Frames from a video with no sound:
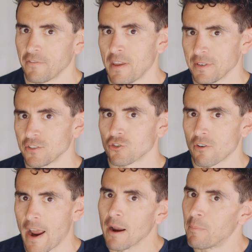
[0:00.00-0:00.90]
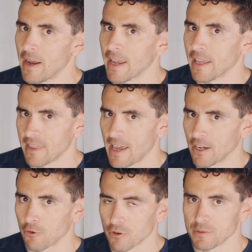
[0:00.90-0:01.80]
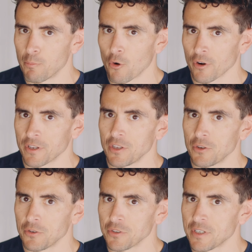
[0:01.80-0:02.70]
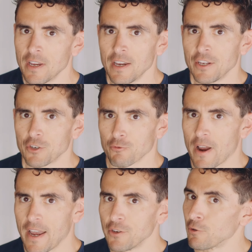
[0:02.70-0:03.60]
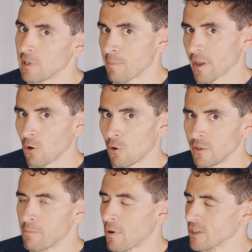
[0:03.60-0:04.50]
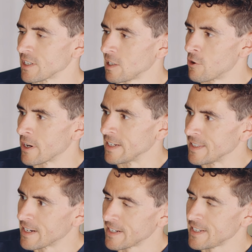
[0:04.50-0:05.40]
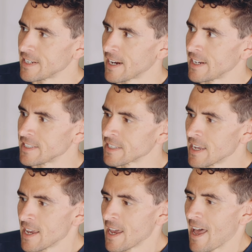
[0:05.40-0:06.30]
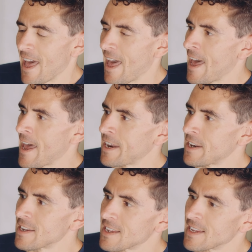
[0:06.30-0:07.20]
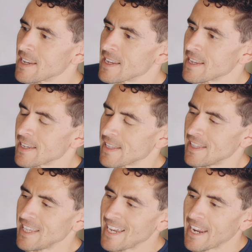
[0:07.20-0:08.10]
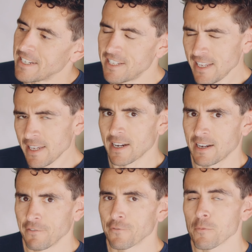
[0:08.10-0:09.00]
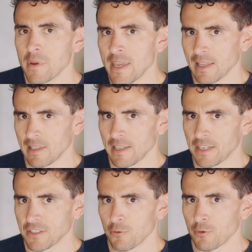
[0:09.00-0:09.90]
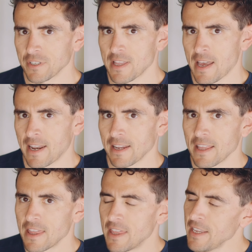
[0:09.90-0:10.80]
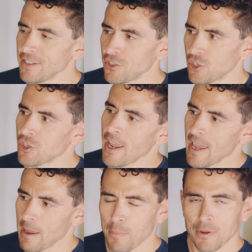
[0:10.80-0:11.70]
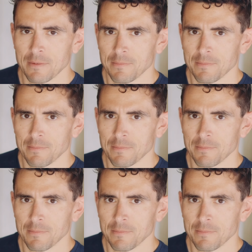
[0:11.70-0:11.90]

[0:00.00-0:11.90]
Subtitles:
the famous track bike that Chris Borden used to ride to Olympic gold in Barcelona in the 1990s. And the idea, for me at least, was that this shape